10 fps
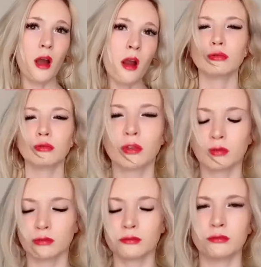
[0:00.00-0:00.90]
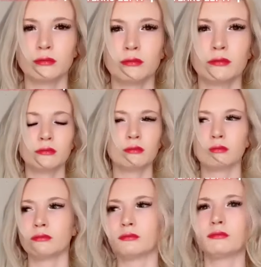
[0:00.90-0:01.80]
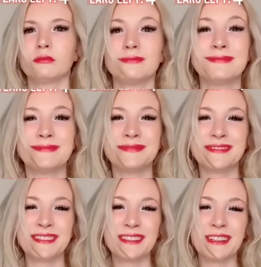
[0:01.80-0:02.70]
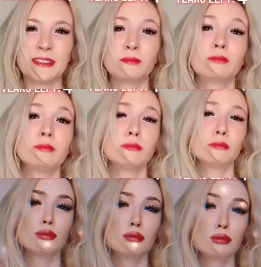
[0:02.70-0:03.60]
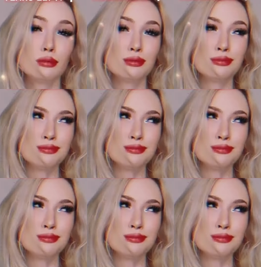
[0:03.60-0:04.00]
Oh, Brianna, you seem different today.